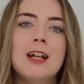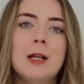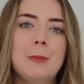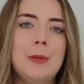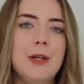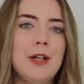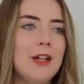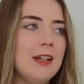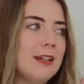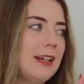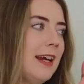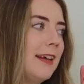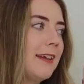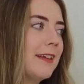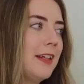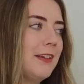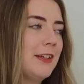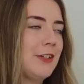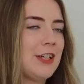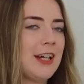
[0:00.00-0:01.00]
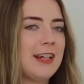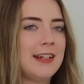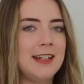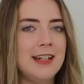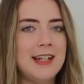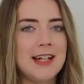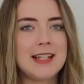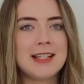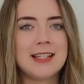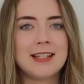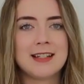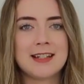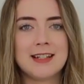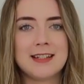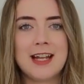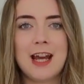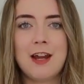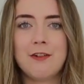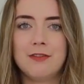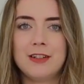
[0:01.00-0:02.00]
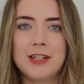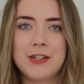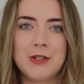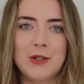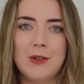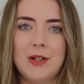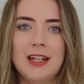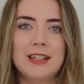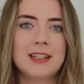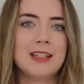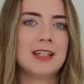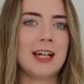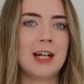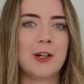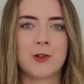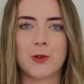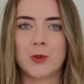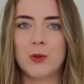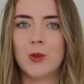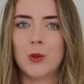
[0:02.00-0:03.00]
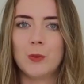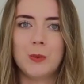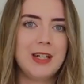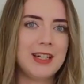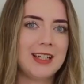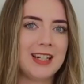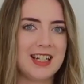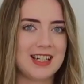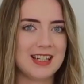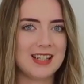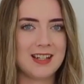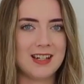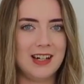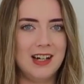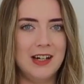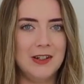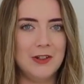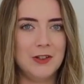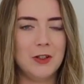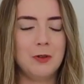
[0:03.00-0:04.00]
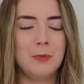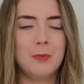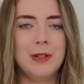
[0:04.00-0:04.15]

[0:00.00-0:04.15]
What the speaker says: But like the other jackets, this can definitely do like casual weekend style,